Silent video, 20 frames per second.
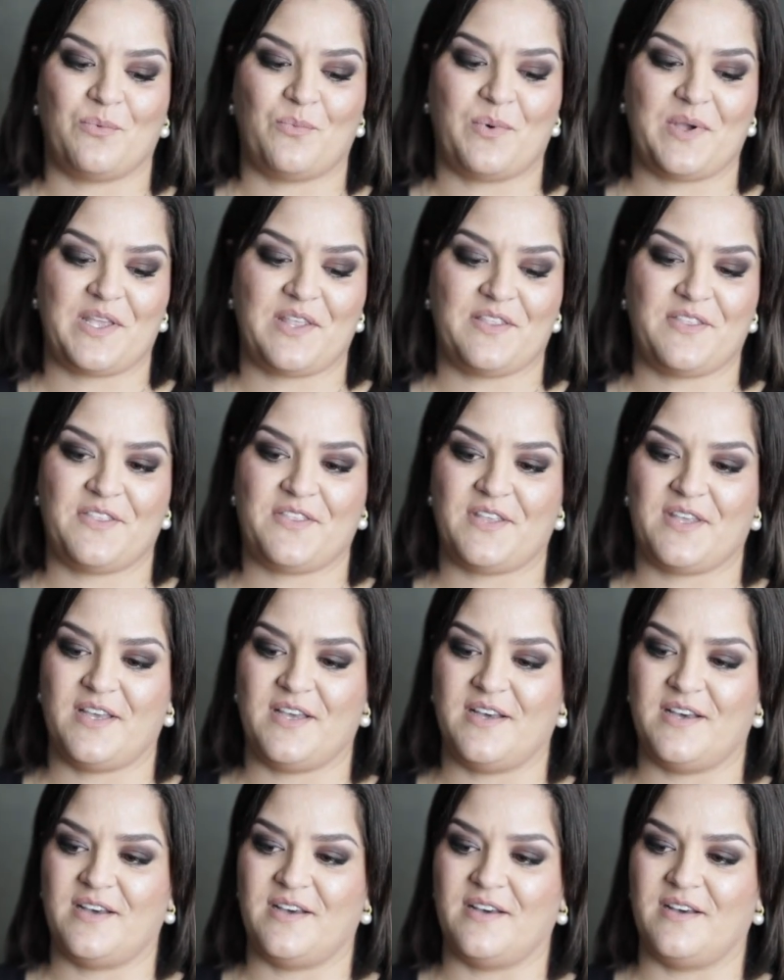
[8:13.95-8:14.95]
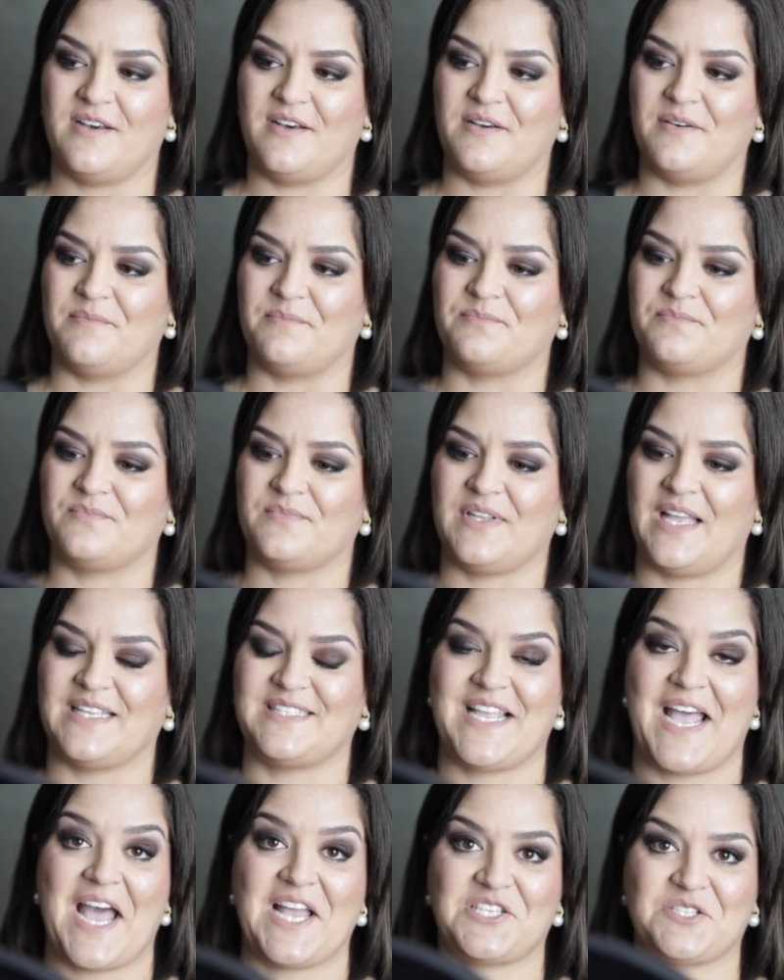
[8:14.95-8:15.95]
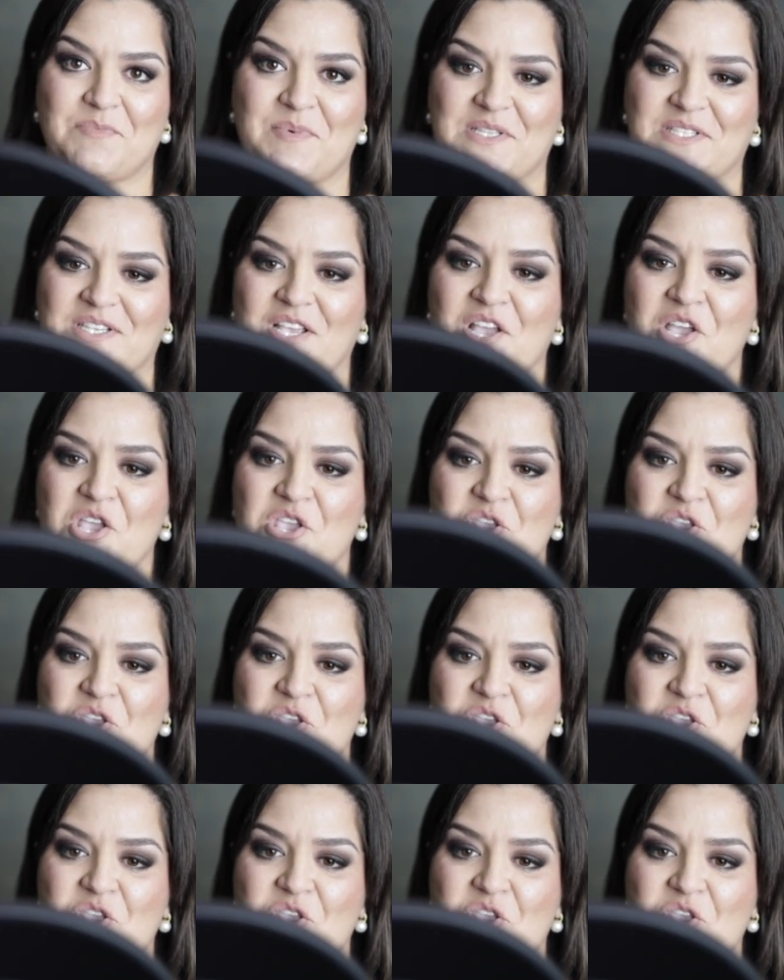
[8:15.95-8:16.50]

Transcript: with attachments.